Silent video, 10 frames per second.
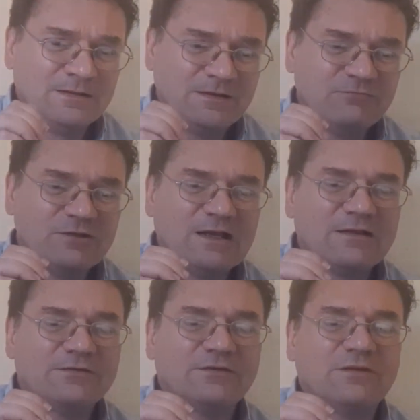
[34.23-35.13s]
In
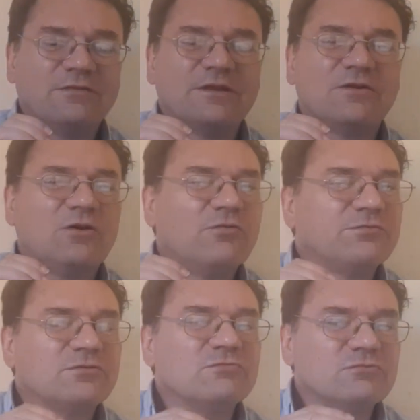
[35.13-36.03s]
reality, there are
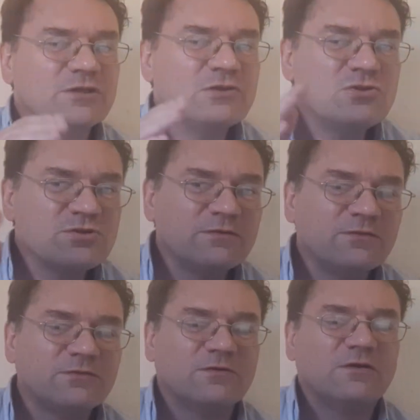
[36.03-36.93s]
often
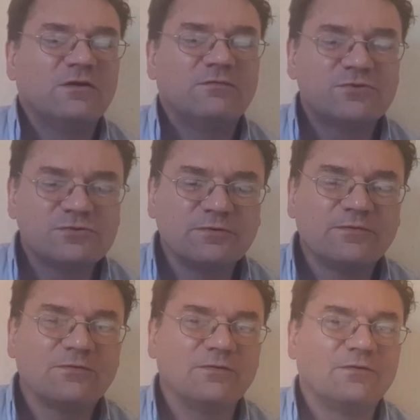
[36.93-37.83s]
ranges of
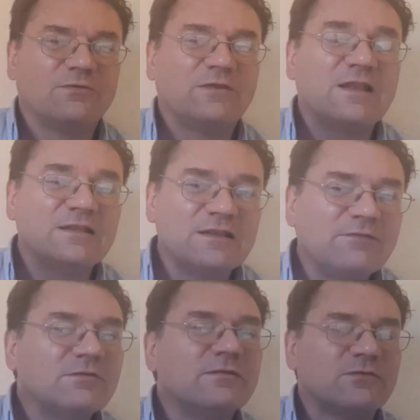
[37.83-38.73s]
choices,
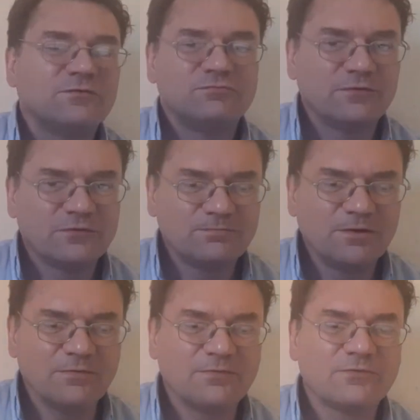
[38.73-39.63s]
levels of
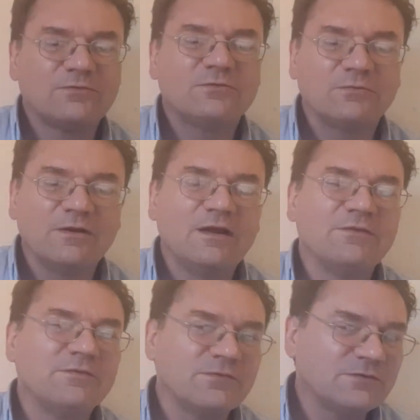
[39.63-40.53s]
response to our
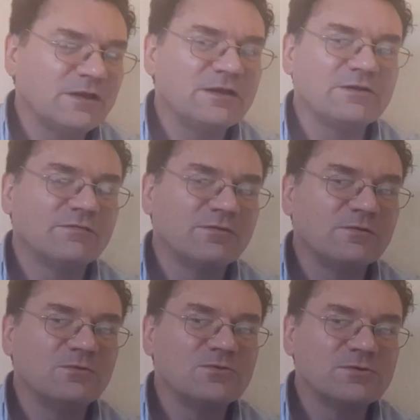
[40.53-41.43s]
understanding of the
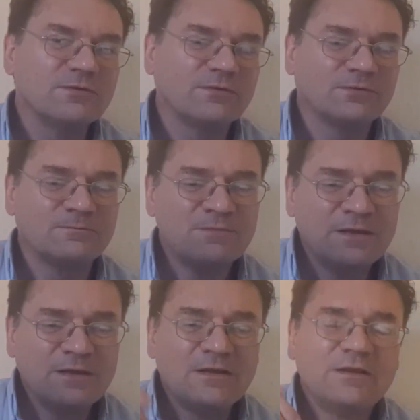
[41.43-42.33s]
Lord Jesus.
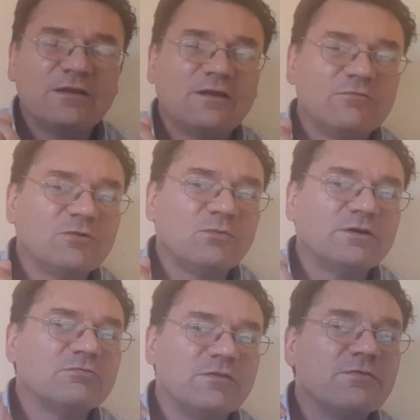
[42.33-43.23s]
Here in 1
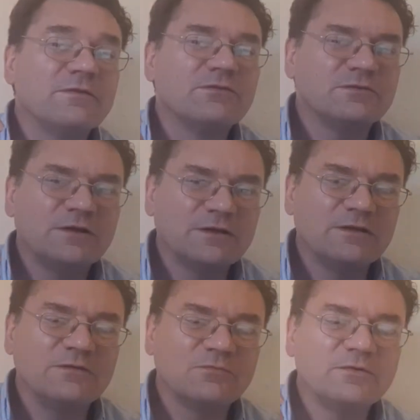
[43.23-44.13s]
Corinthians
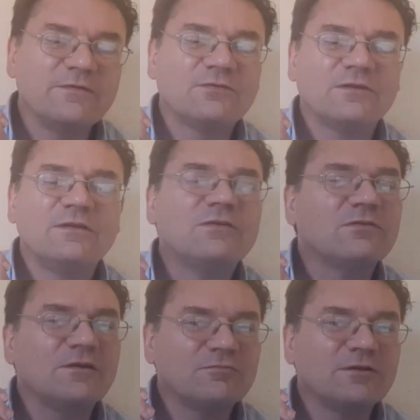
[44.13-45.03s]
9, we see
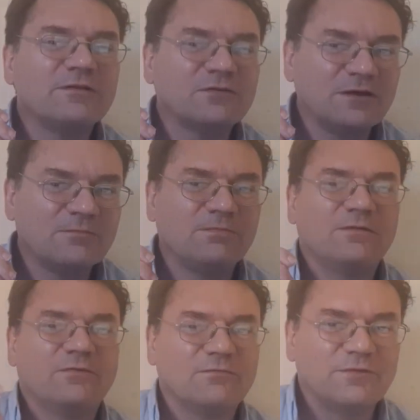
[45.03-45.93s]
several
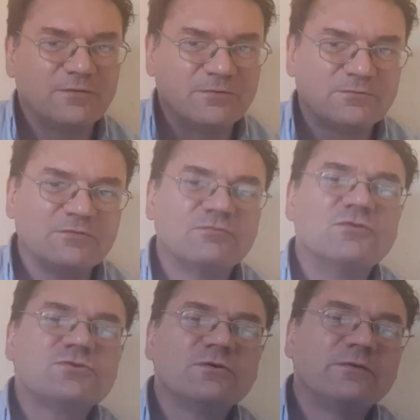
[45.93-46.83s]
examples of those different
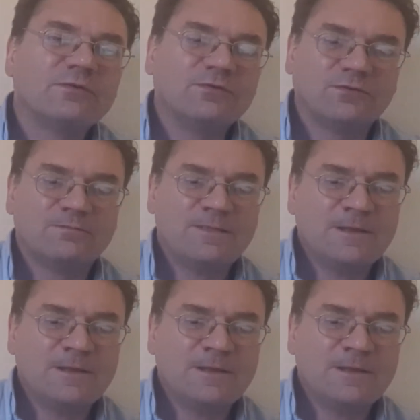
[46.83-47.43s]
choices.